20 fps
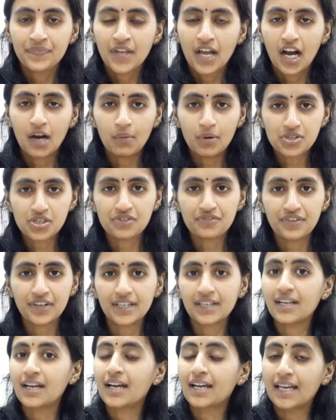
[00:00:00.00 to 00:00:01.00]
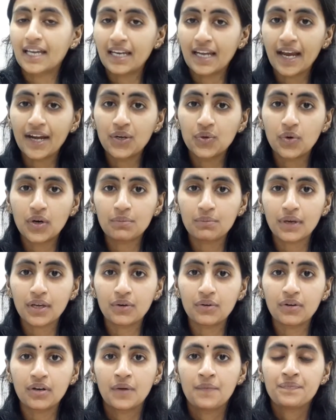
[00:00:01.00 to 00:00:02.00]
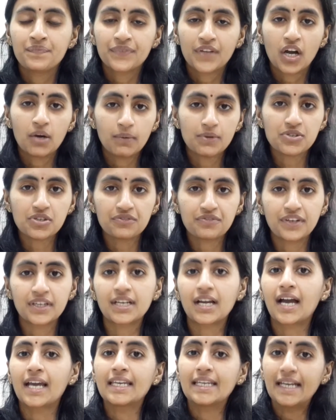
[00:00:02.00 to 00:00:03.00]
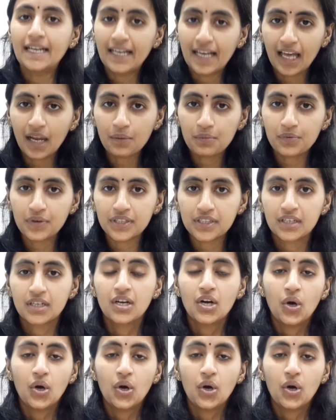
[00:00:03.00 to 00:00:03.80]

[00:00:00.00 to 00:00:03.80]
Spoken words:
how much of it can I do on my own, how much of it I need help with,